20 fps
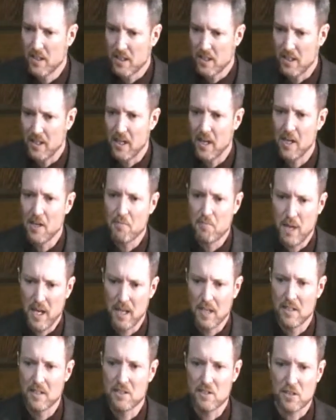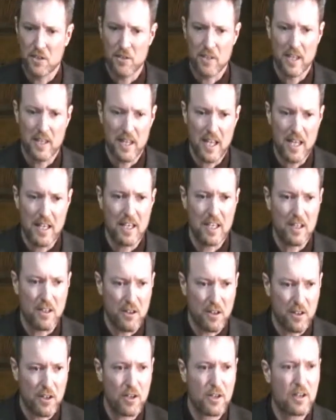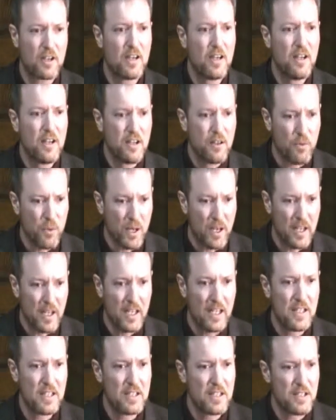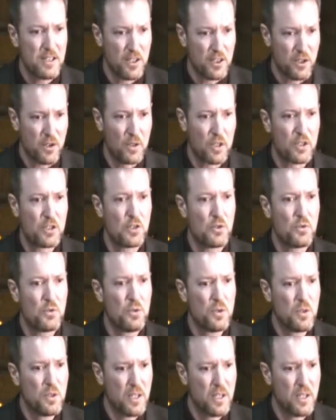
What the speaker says: young men so that they can learn what it is to go to school,